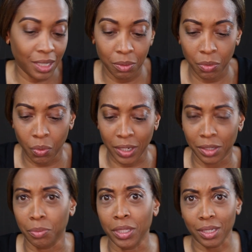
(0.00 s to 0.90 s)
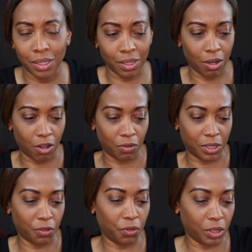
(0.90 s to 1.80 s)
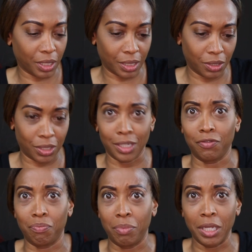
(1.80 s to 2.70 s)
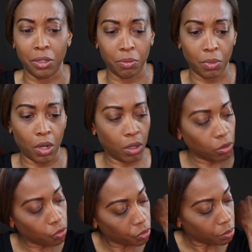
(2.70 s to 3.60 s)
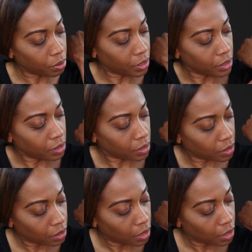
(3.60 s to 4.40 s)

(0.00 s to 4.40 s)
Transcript: Let me wipe some of this off because I feel like I just have makeup all over the place.